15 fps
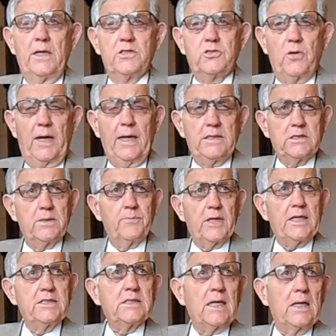So I had some
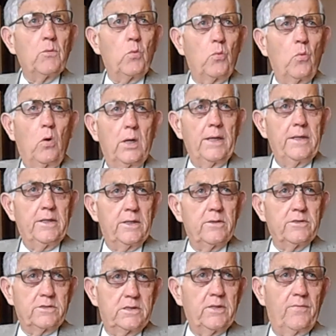things I wanted
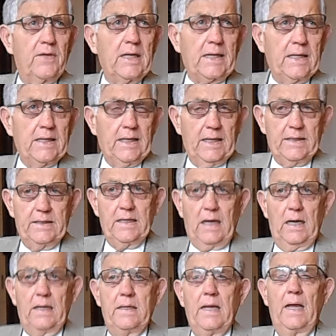to see if I could get
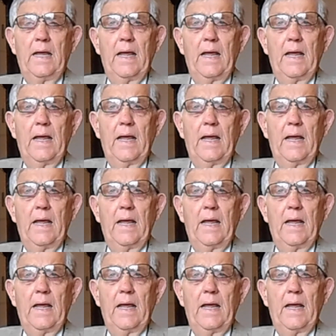done.